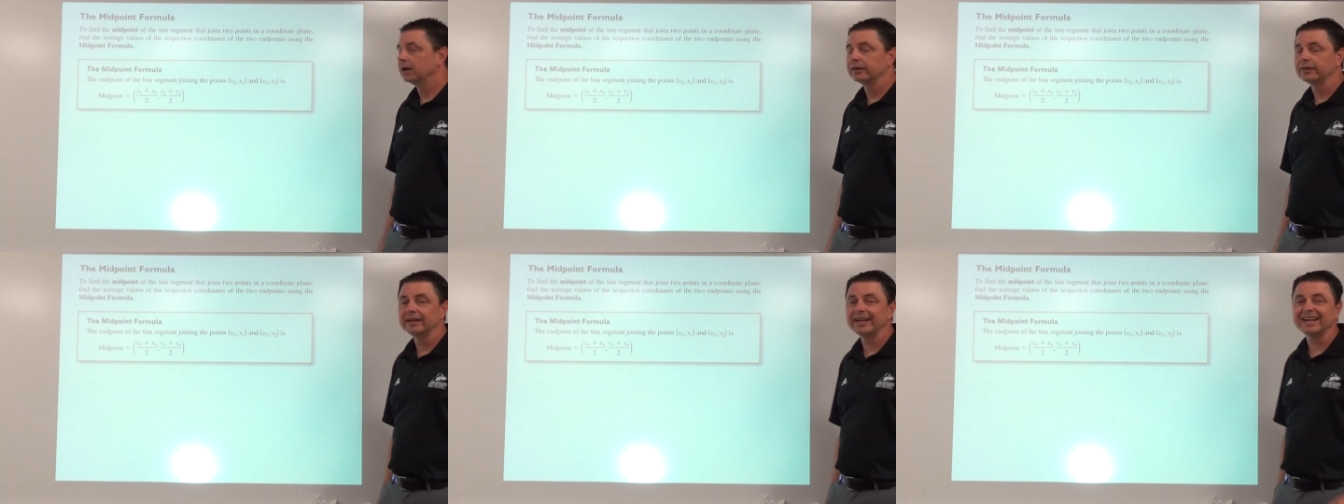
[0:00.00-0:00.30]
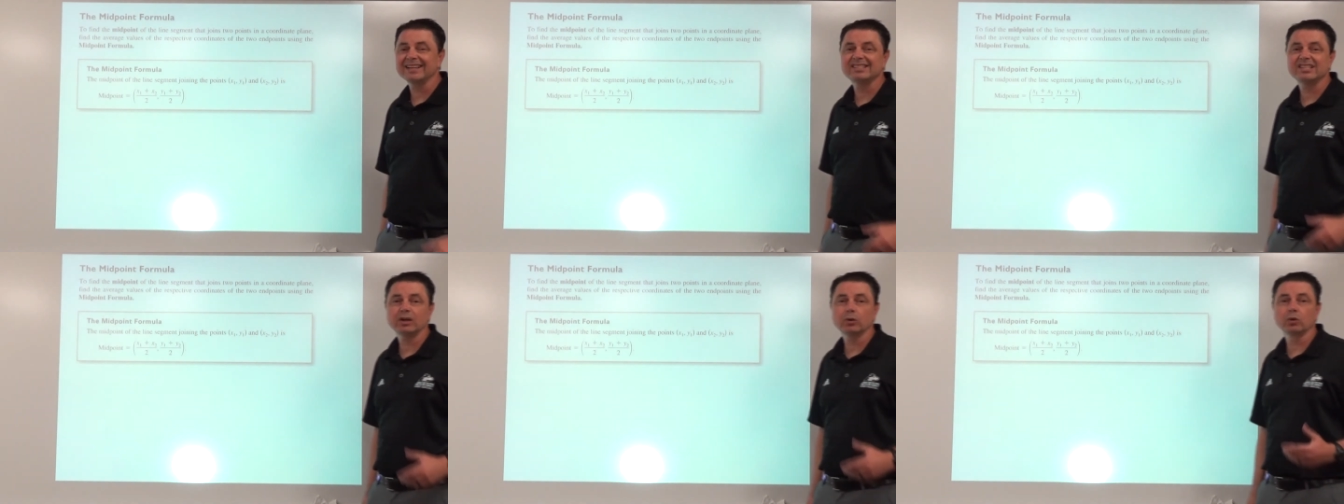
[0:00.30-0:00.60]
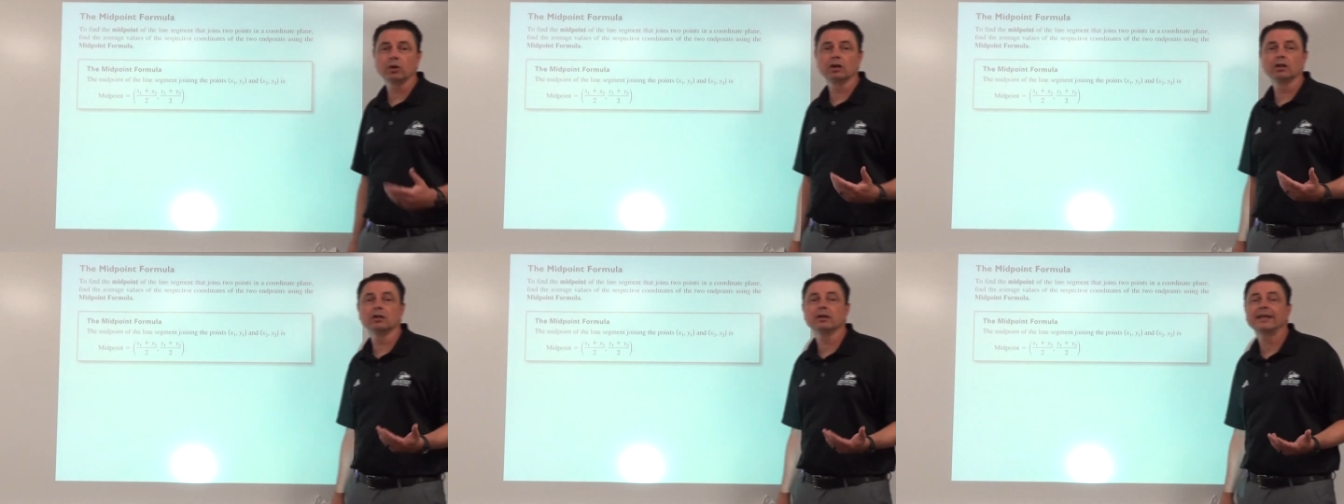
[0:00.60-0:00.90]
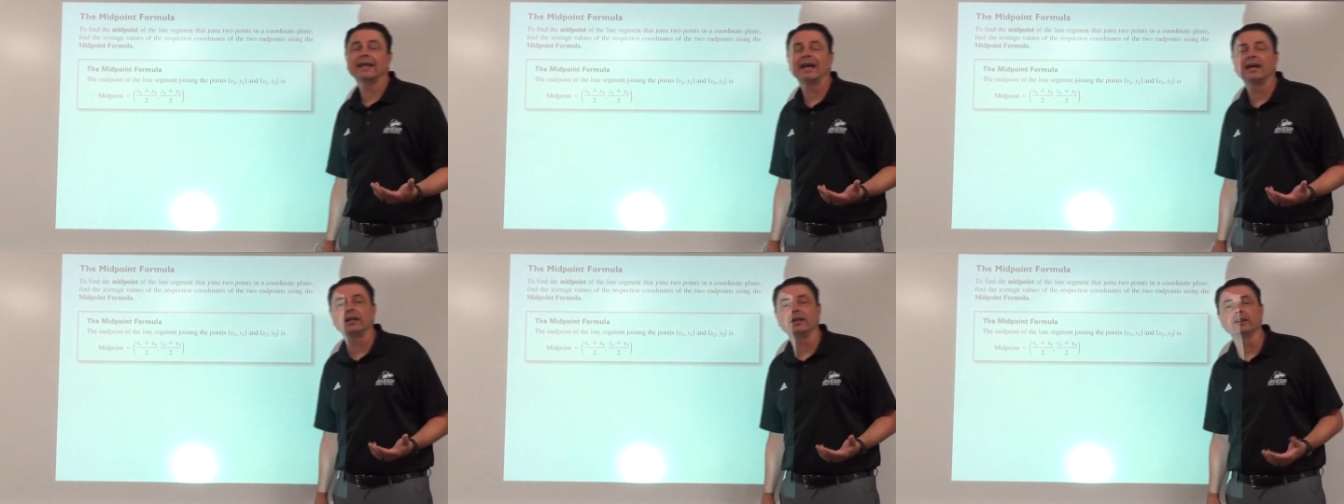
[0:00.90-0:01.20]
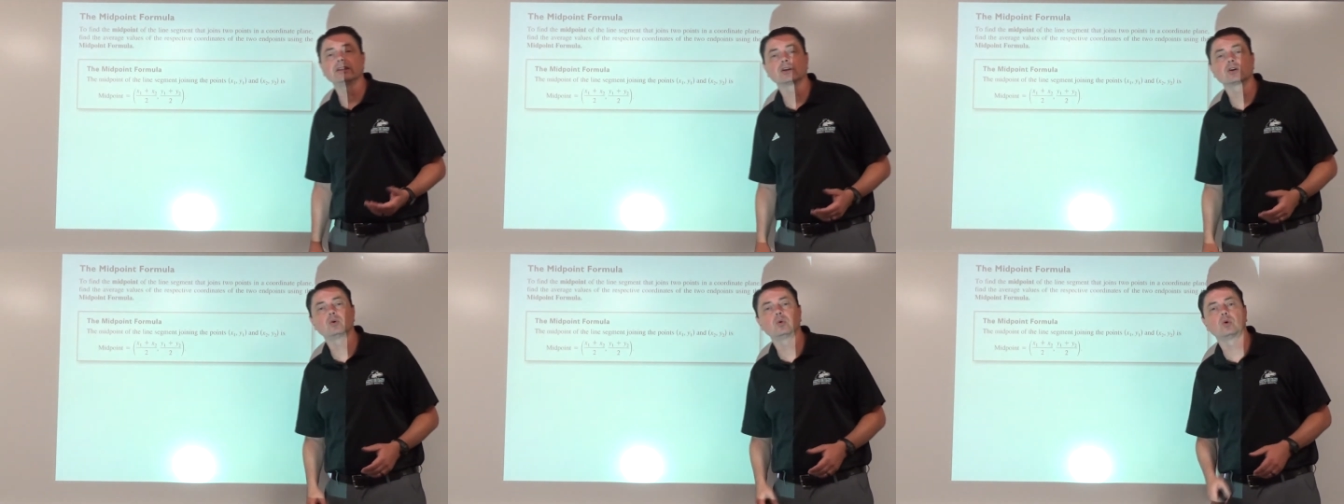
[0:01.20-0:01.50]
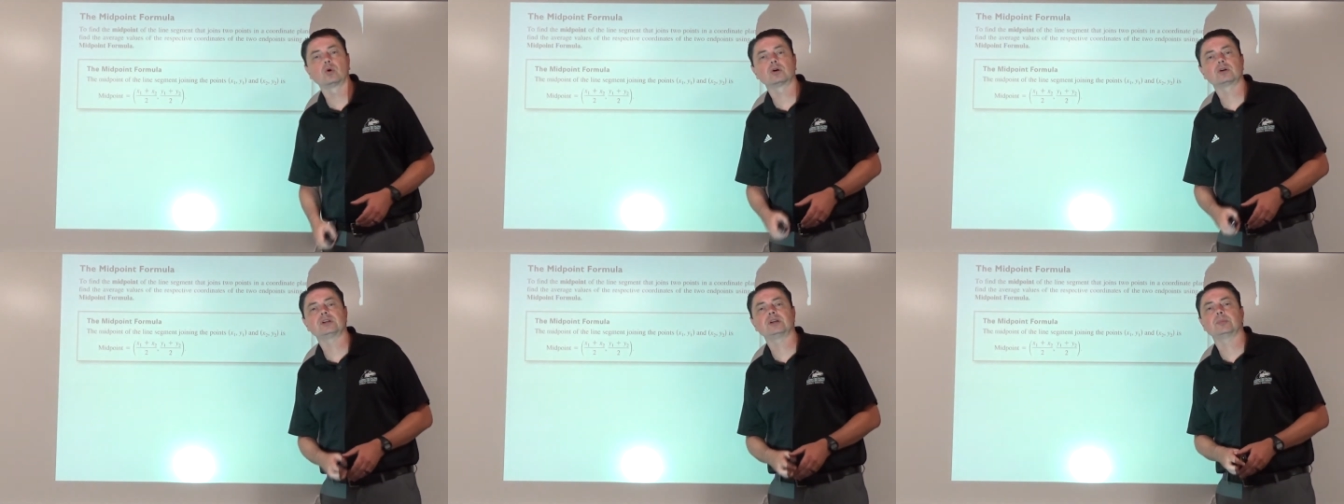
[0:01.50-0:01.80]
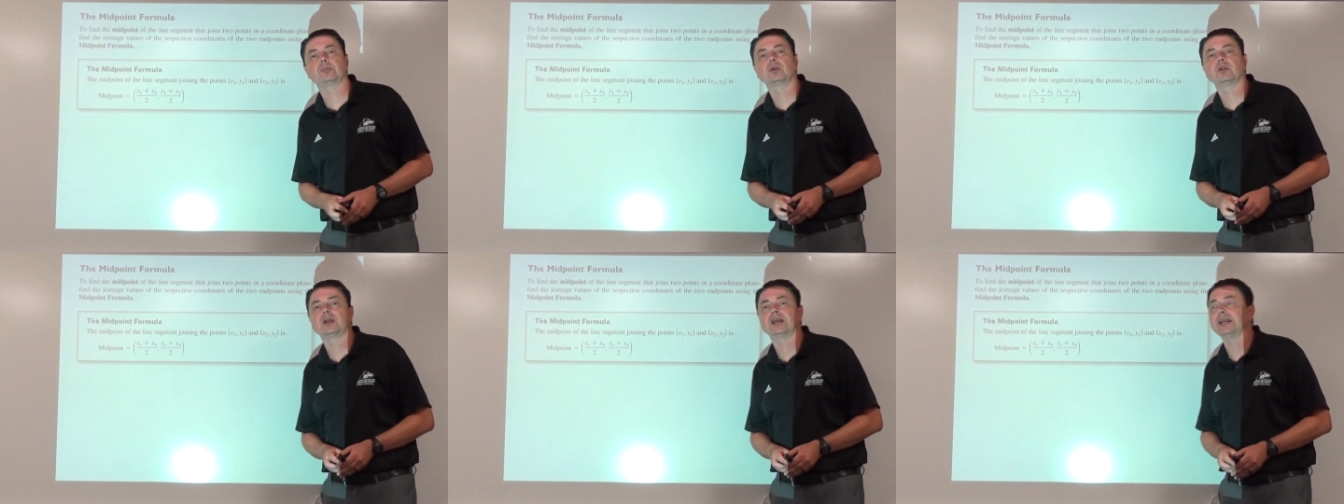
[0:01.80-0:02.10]
The next thing we're going to look at in the
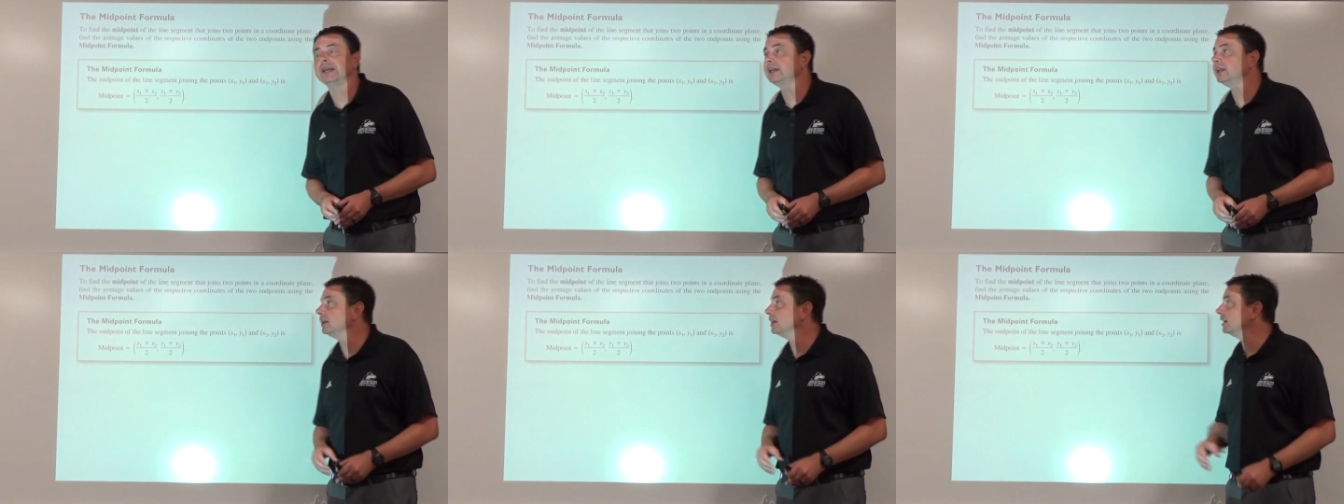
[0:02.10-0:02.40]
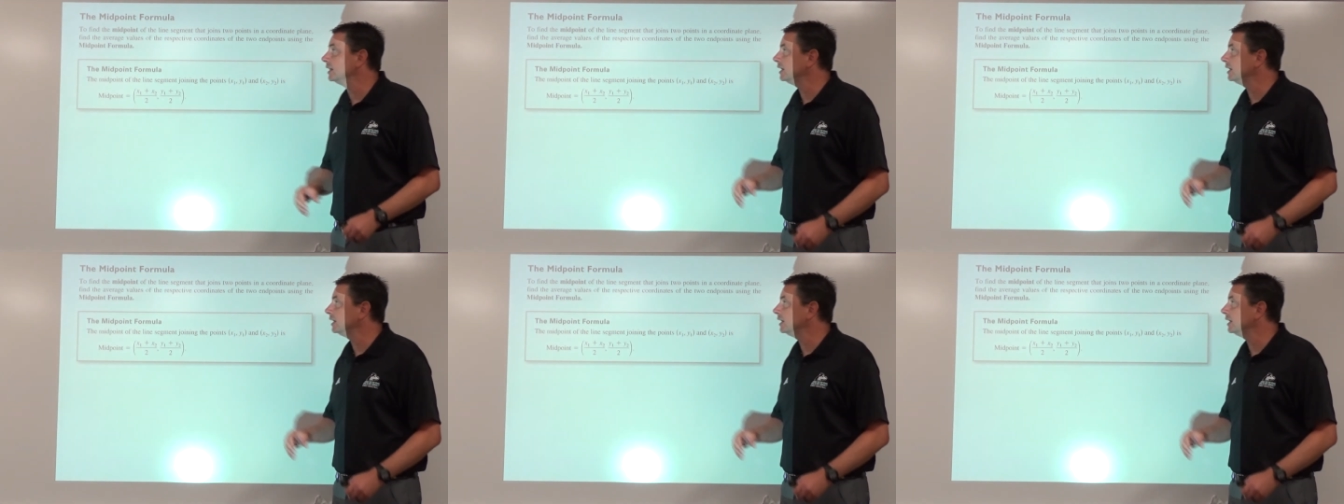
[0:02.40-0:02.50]
coordinate plane